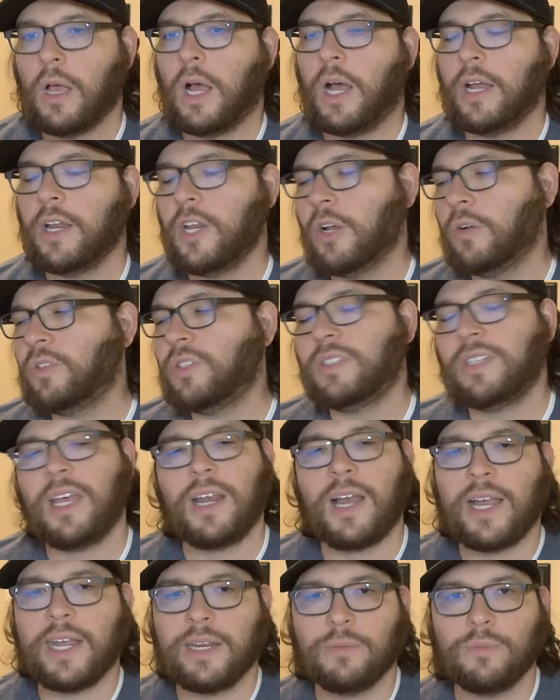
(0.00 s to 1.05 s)
No
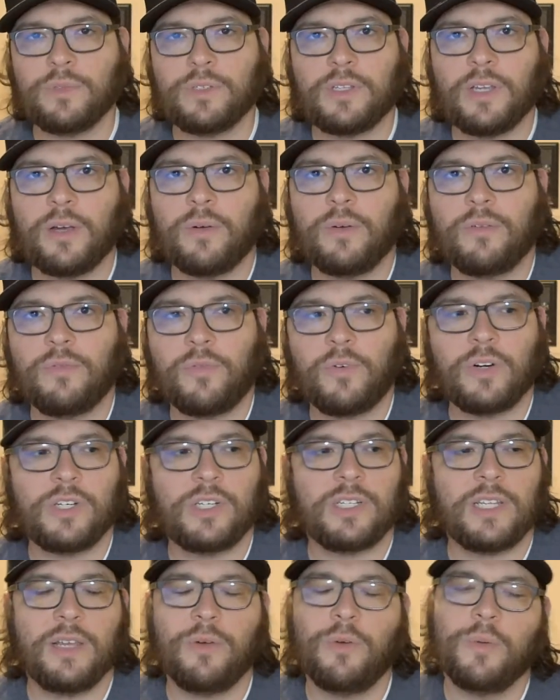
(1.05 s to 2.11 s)
set items, though,
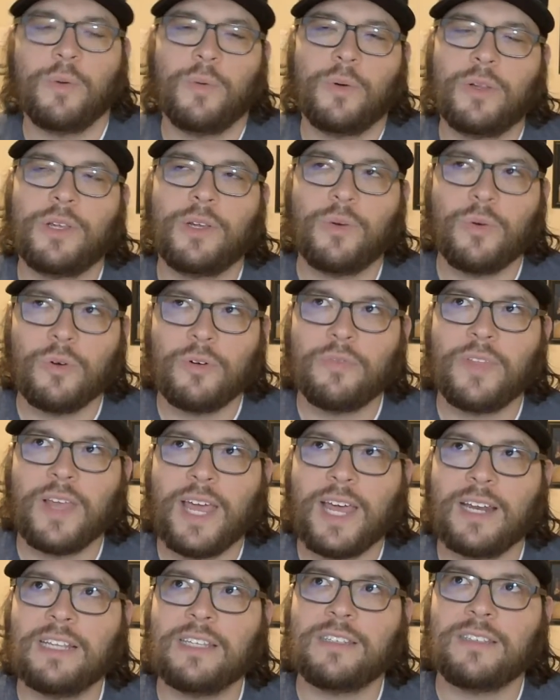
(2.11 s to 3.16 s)
unfortunately. It would have been really cool if they
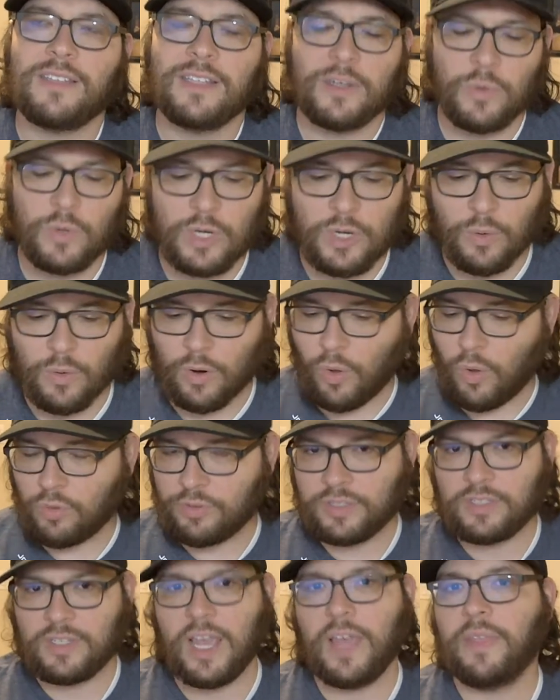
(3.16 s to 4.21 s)
had a whole
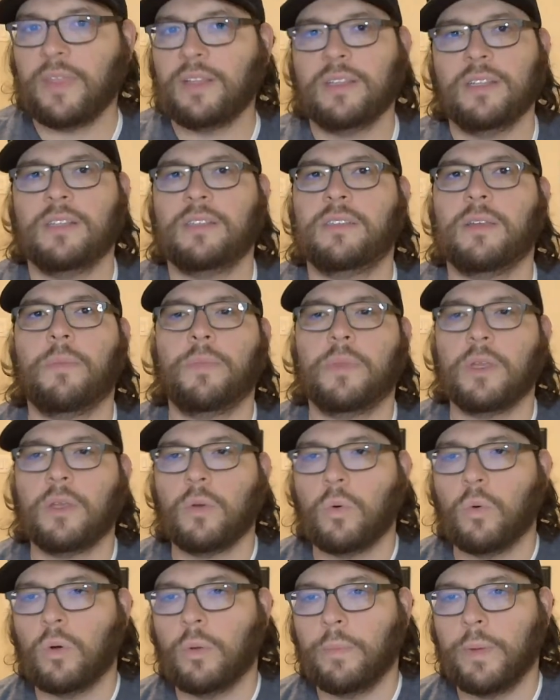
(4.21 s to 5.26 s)
set that did something
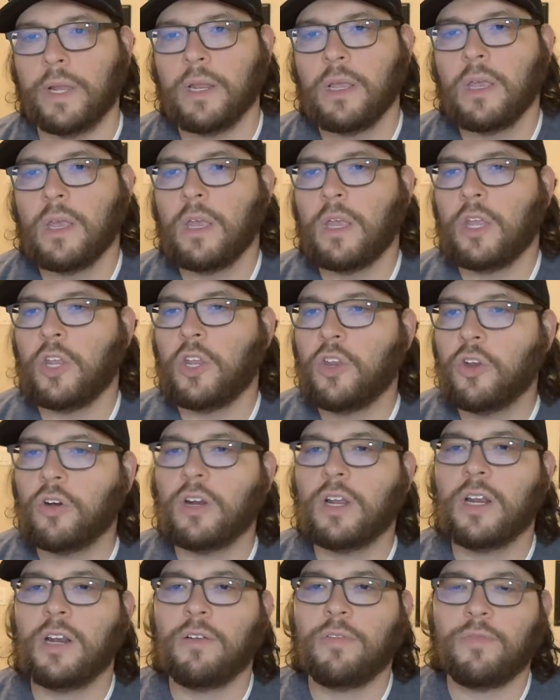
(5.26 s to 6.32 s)
cool. But
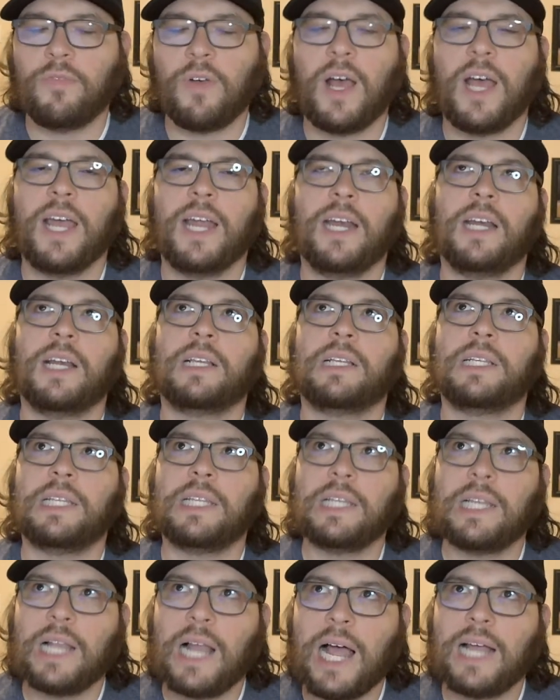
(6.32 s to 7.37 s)
you're going to find
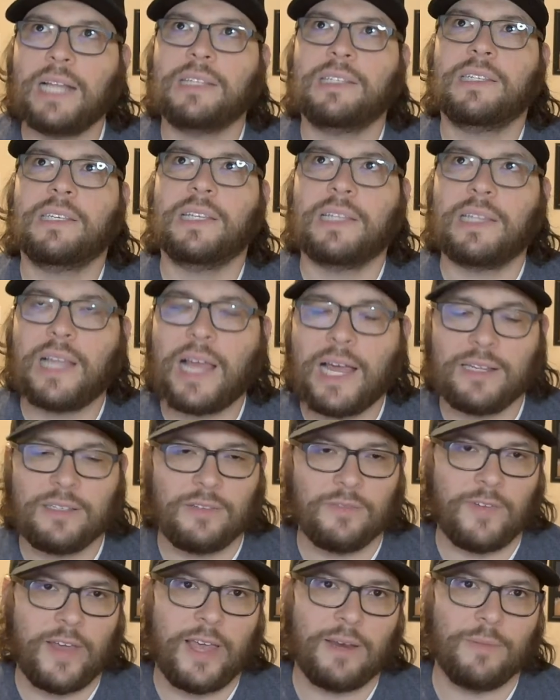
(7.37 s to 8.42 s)
lots and lots
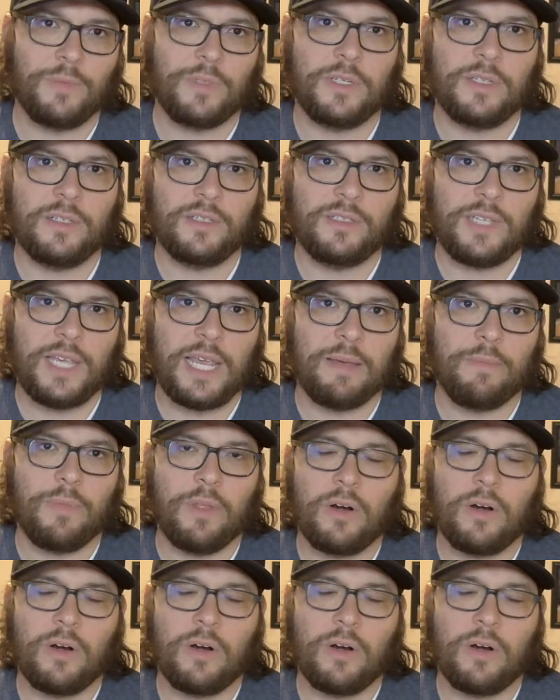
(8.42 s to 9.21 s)
of items in this game.